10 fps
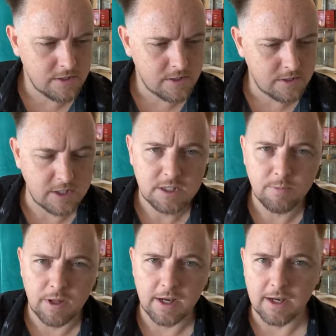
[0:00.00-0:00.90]

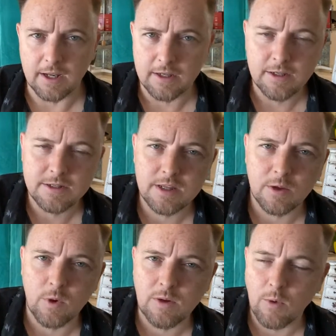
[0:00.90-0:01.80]
disciplining, so that
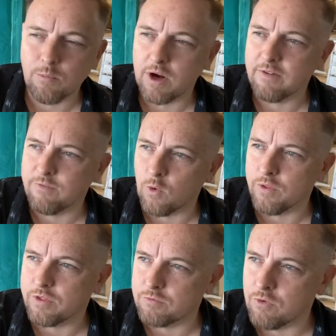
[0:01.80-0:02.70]
we will bring
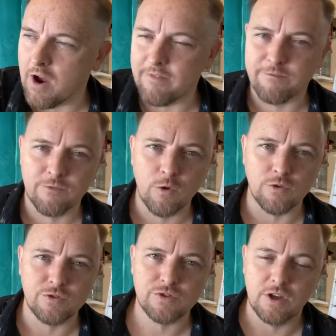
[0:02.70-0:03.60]
forth the right
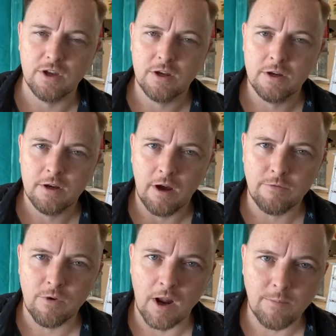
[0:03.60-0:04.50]
fruits of
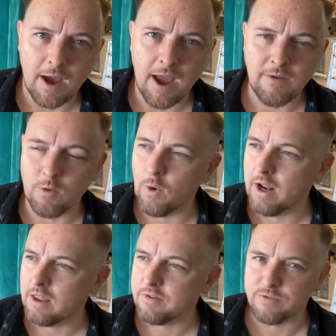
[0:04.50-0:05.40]
right behavior. Where
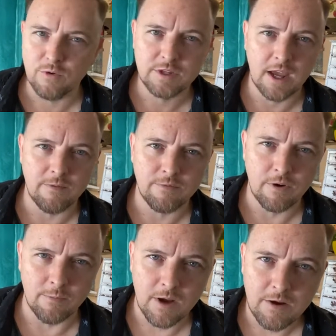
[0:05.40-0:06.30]
do the fruits come
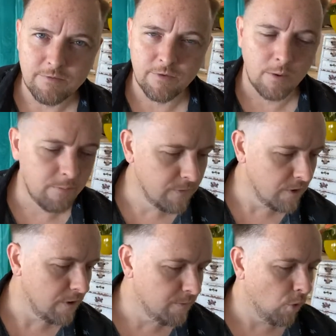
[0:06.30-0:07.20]
from? From
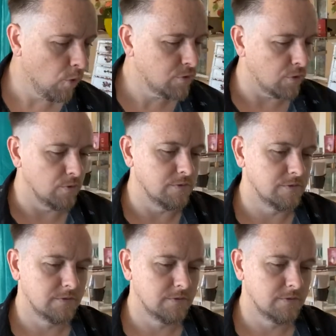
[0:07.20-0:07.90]
the portal.